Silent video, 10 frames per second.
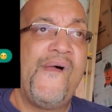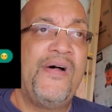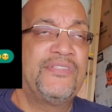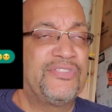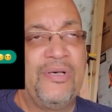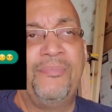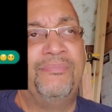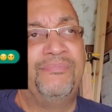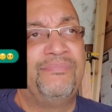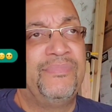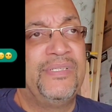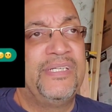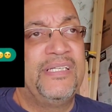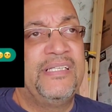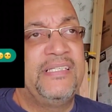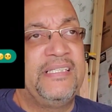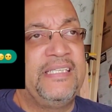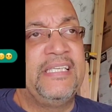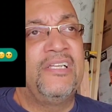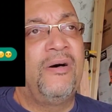So I'm
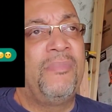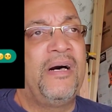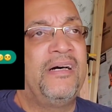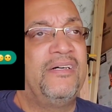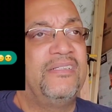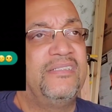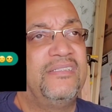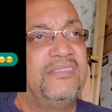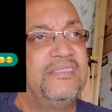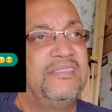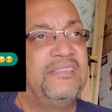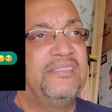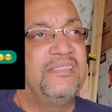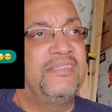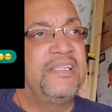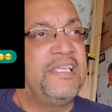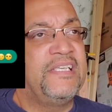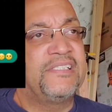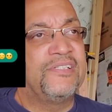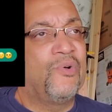getting all my
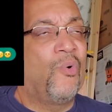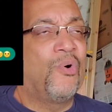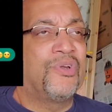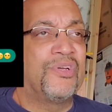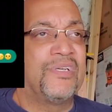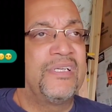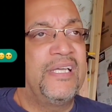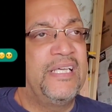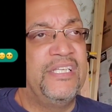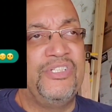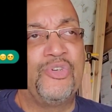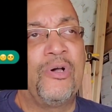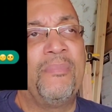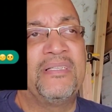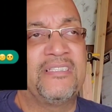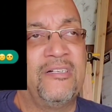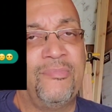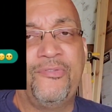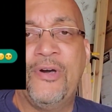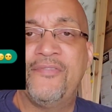things in order and enjoying myself
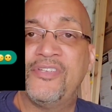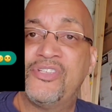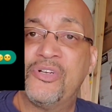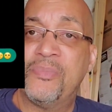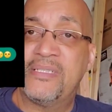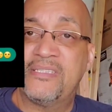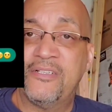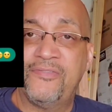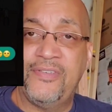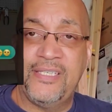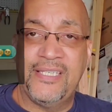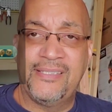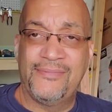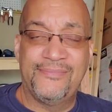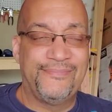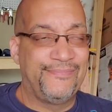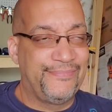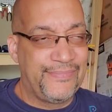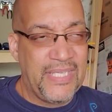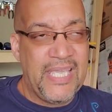before I have to turn myself in.
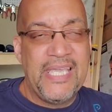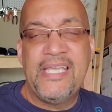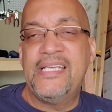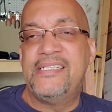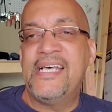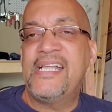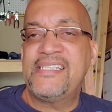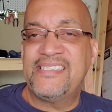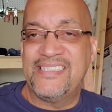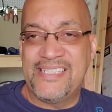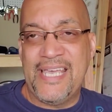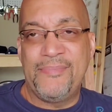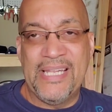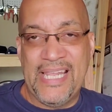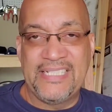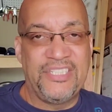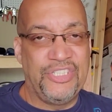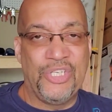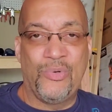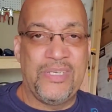And Dante's the type that likes to
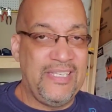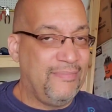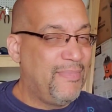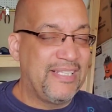joke. He is